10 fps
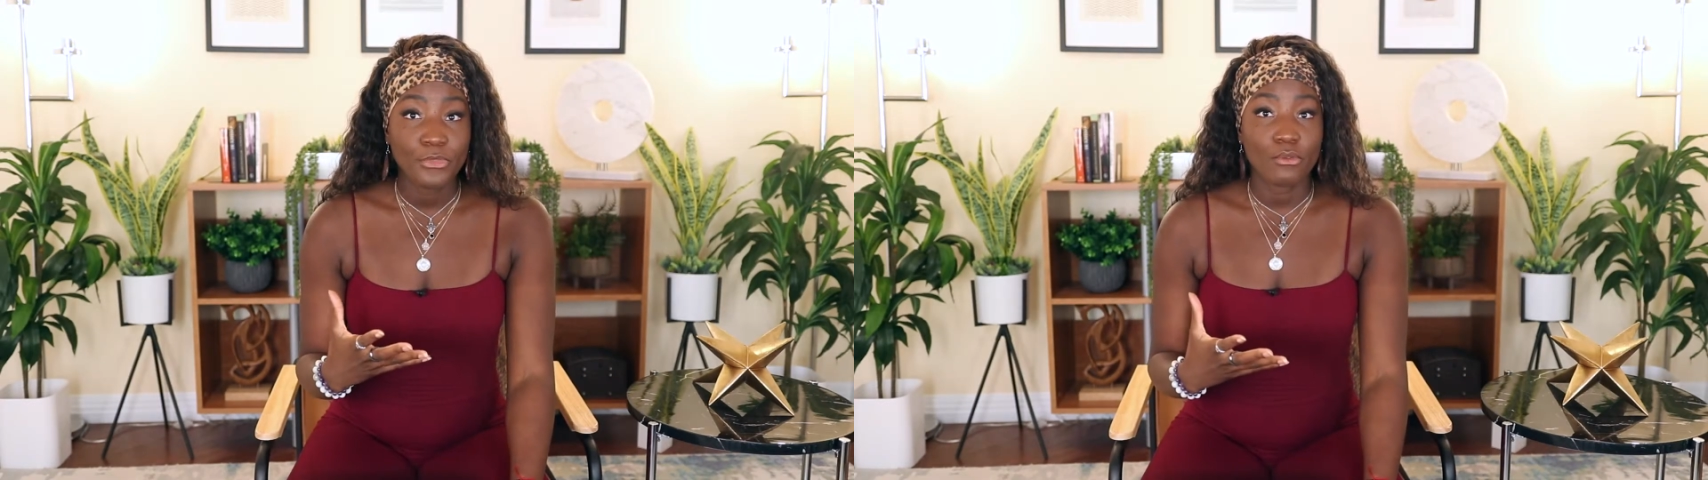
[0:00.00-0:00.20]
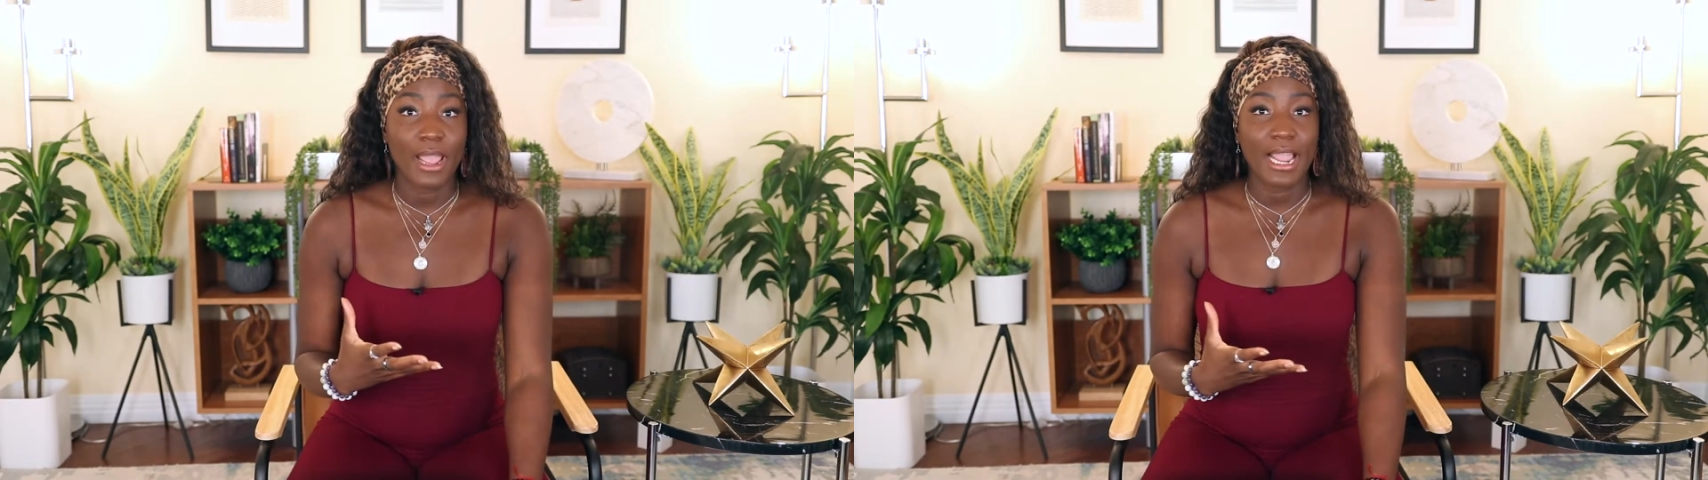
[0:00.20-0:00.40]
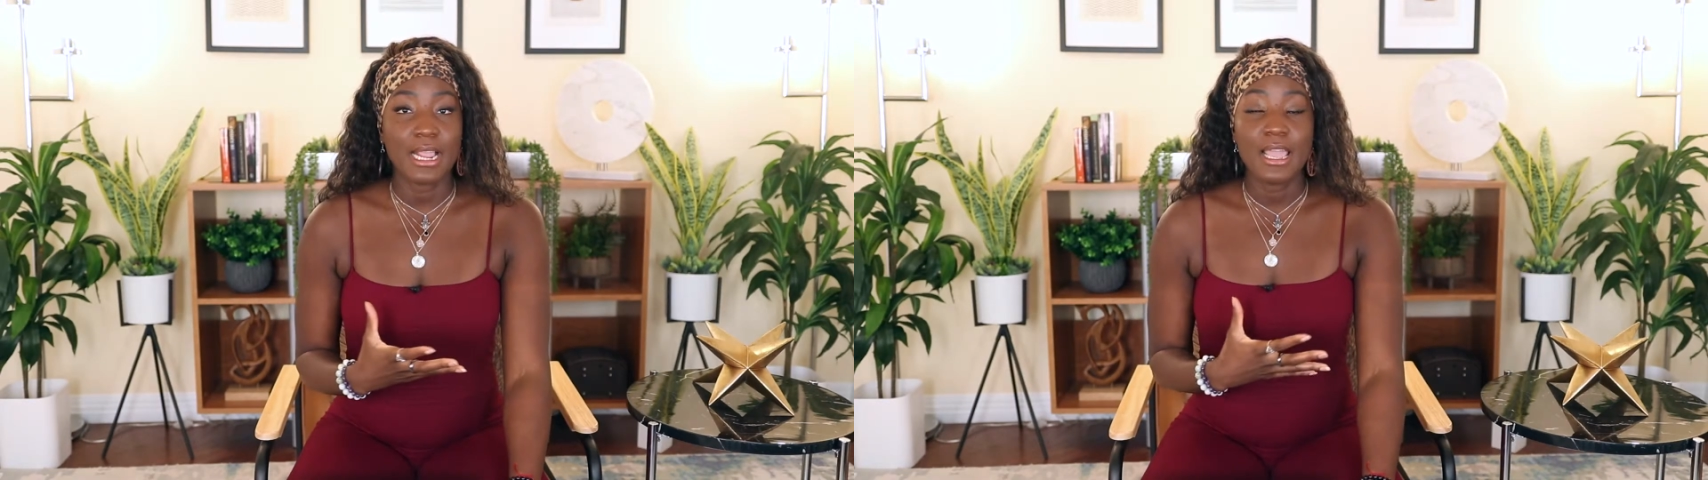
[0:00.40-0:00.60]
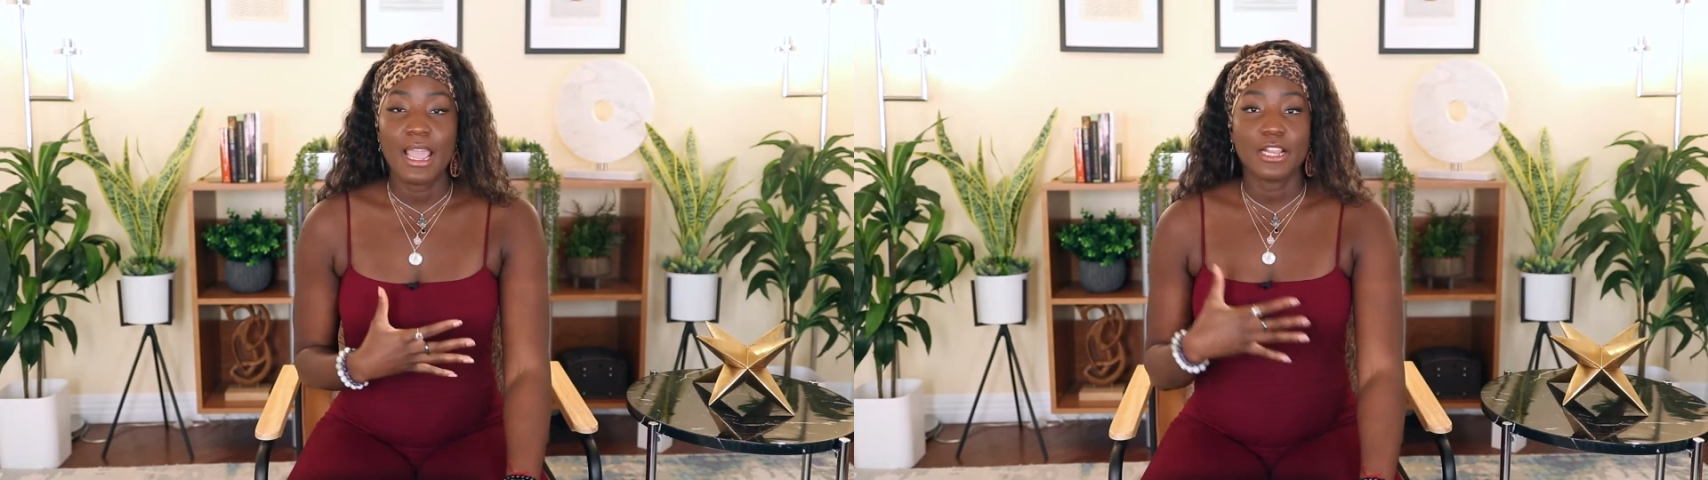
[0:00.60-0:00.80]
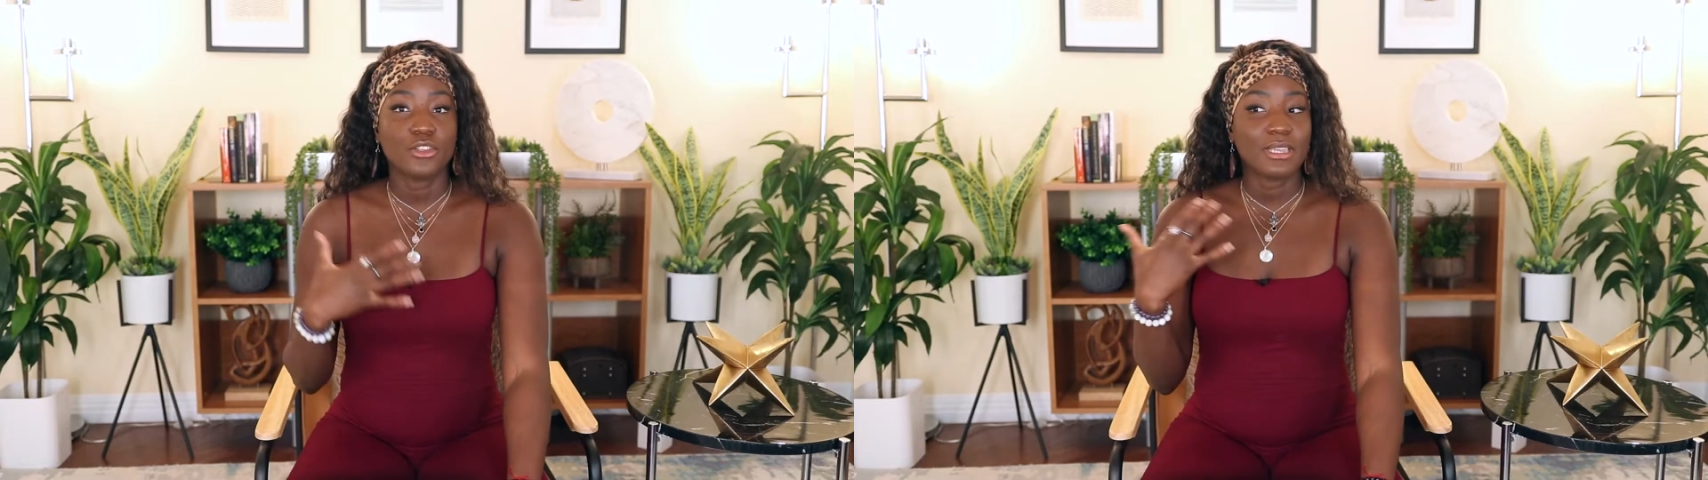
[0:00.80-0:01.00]
right?
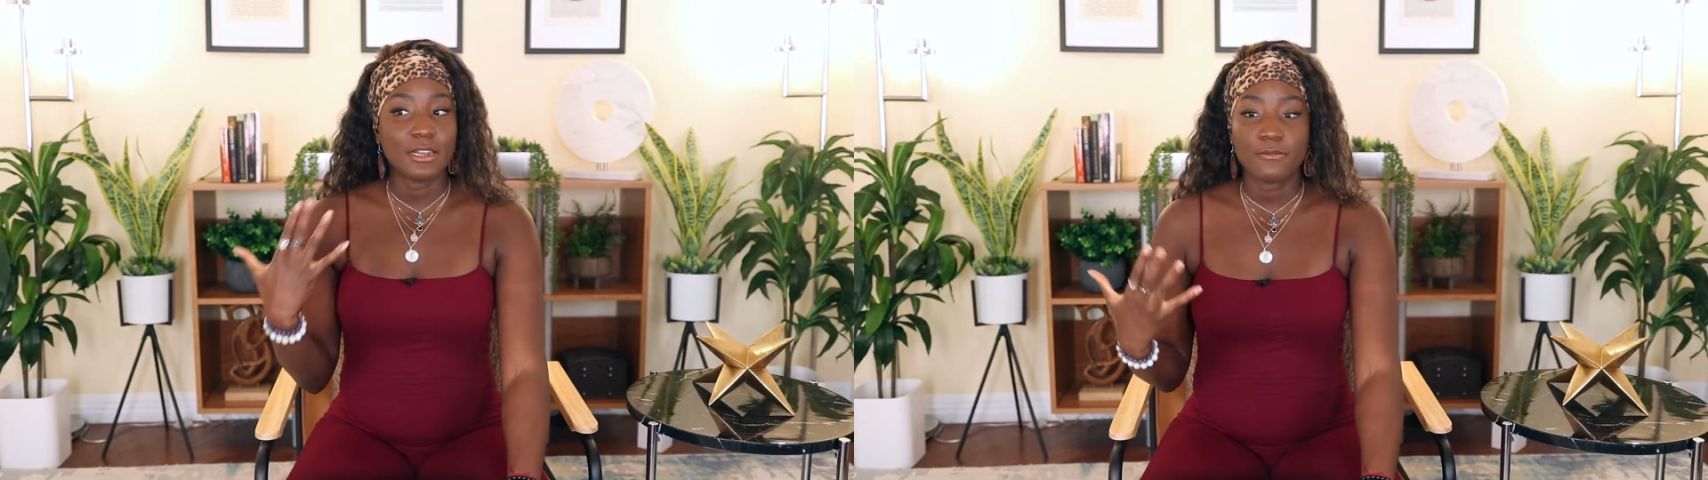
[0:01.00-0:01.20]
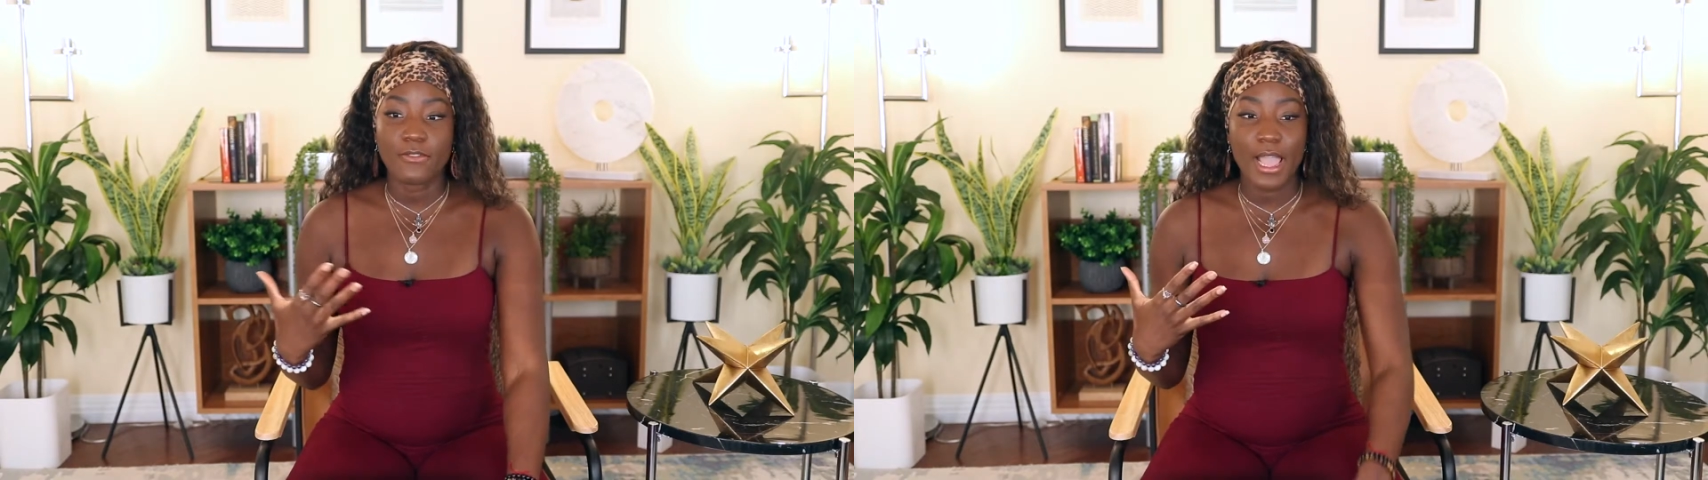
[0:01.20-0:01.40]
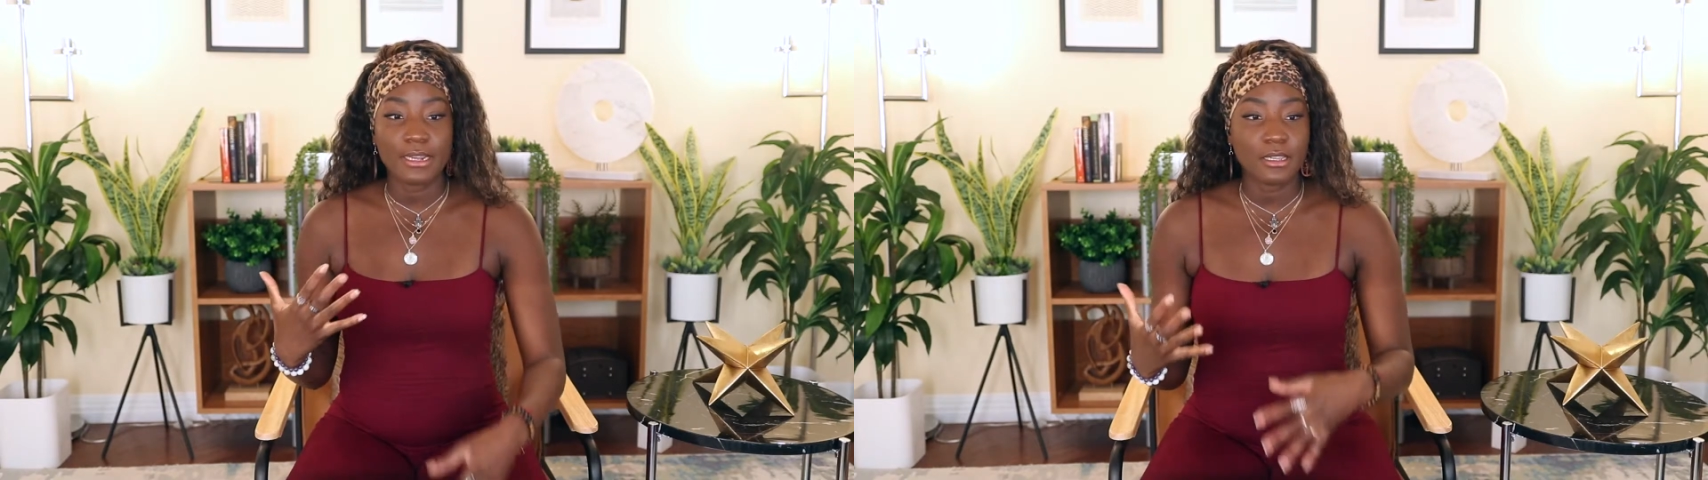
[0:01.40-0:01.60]
And you can find,